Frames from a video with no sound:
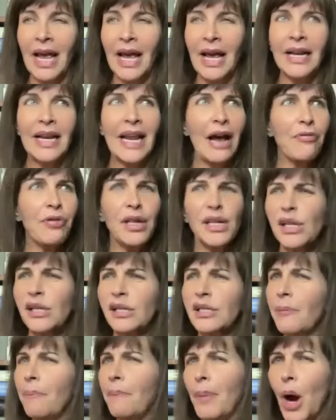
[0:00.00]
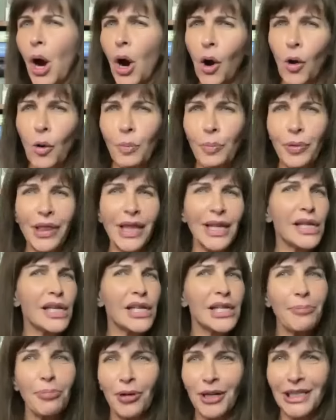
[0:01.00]
Now, this is the Pope, this is
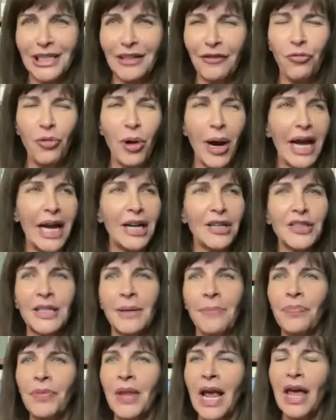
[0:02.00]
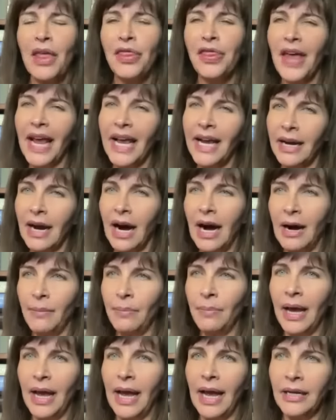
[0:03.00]
the Prince of Wales. They
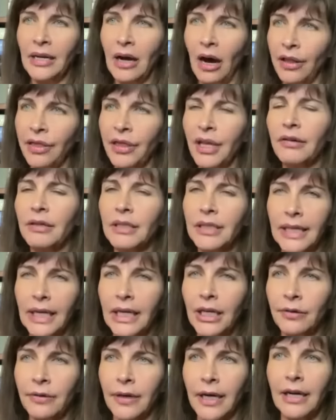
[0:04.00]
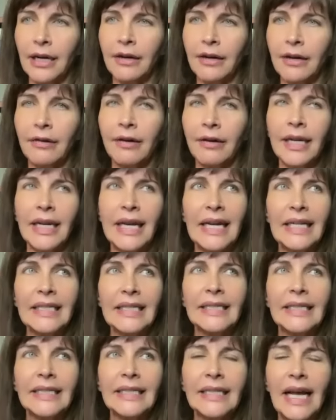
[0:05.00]
come, and on their itinerary,
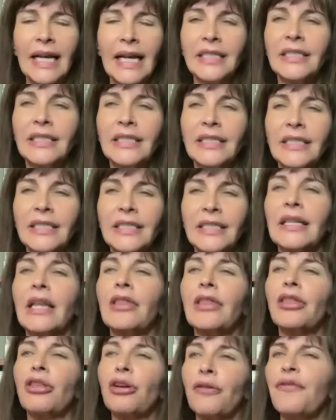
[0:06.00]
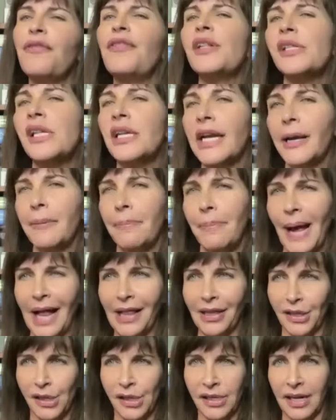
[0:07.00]
it says that they're visiting
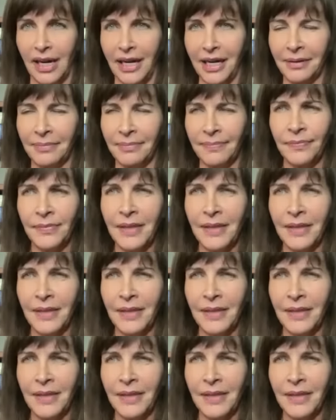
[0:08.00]
Palestine.